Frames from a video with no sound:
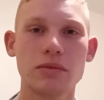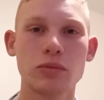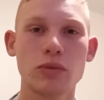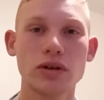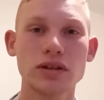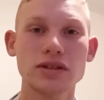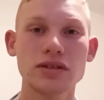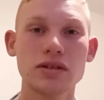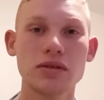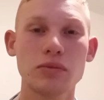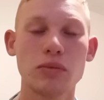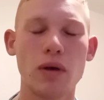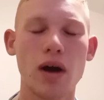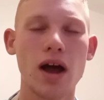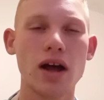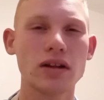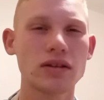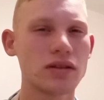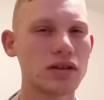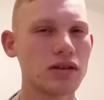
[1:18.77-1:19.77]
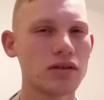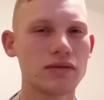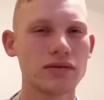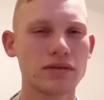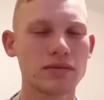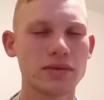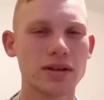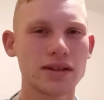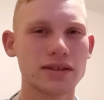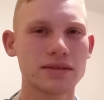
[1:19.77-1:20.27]
what do the Wild do
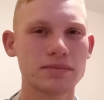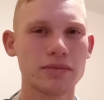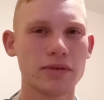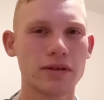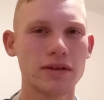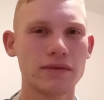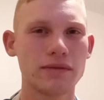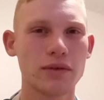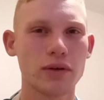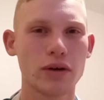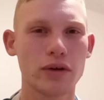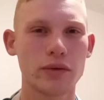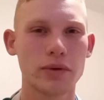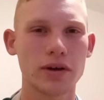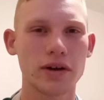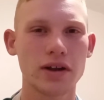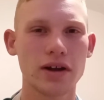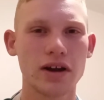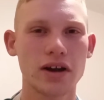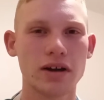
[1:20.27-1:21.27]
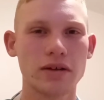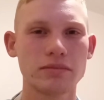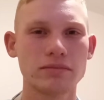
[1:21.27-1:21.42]
from this point forward?